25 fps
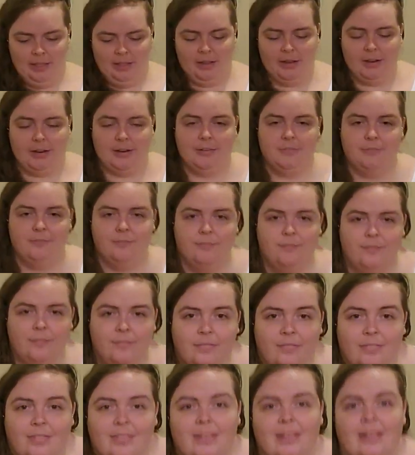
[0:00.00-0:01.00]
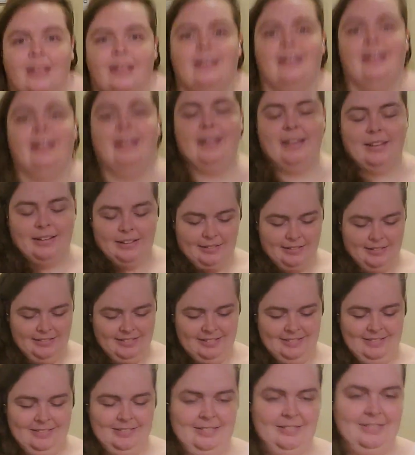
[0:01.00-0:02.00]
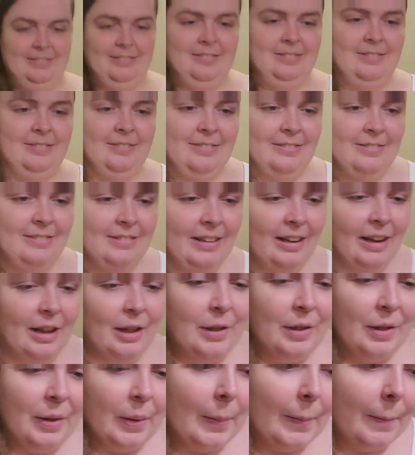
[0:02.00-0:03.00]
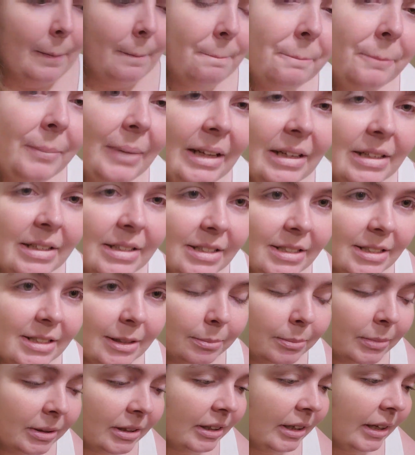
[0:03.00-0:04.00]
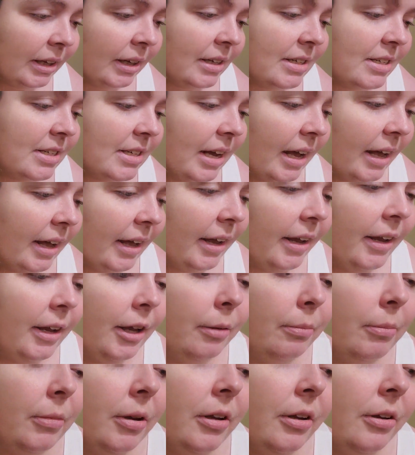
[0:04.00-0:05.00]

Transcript: All right, and now, meat cymbaling time.